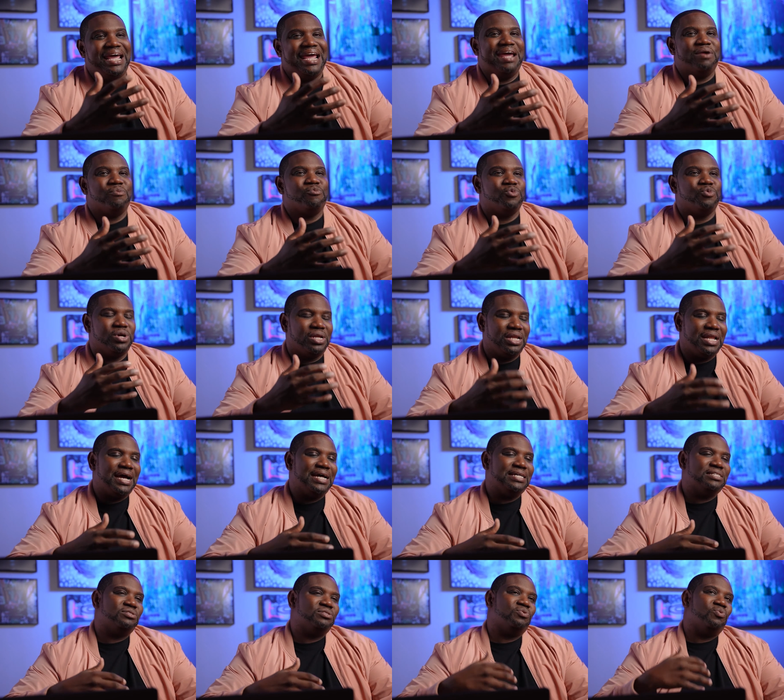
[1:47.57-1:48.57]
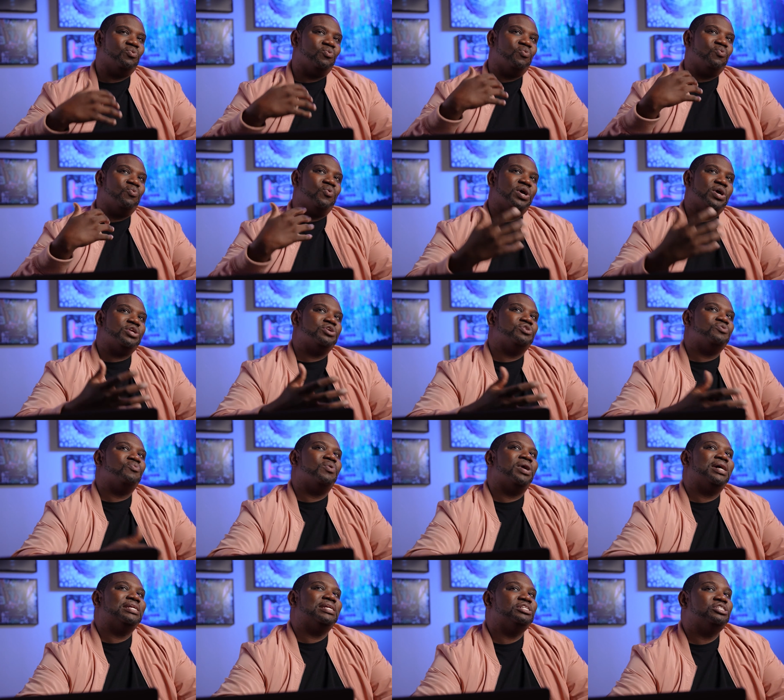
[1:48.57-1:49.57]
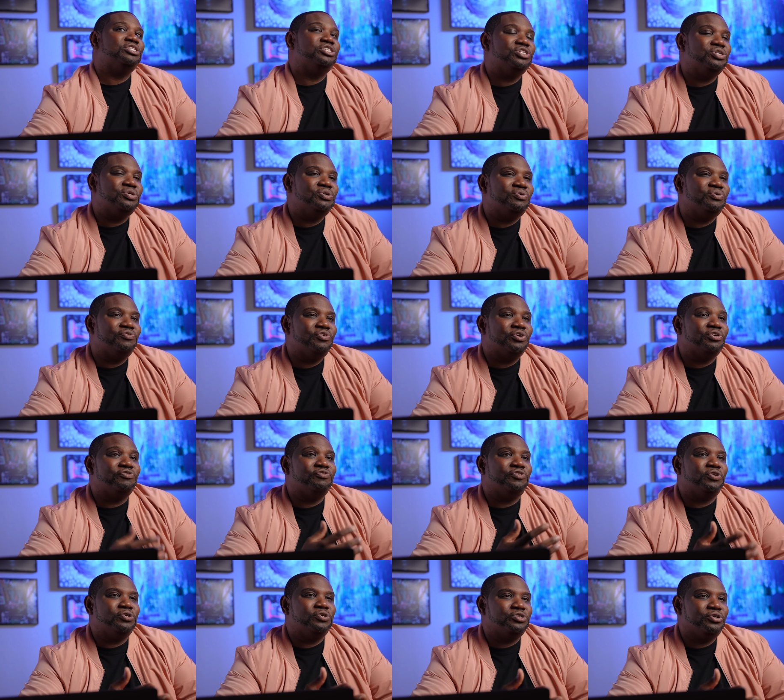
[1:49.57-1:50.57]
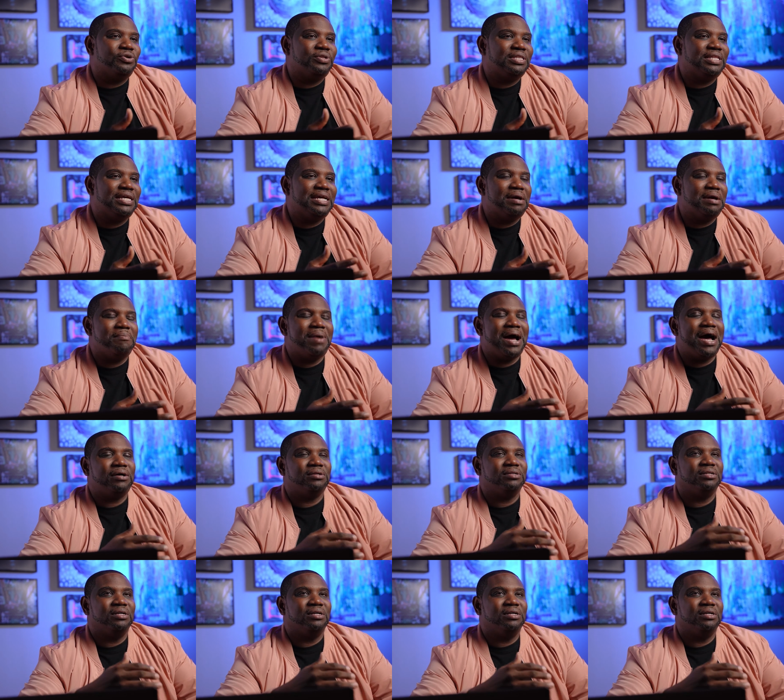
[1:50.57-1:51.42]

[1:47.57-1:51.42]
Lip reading: and realize what you want to do for the future. Think about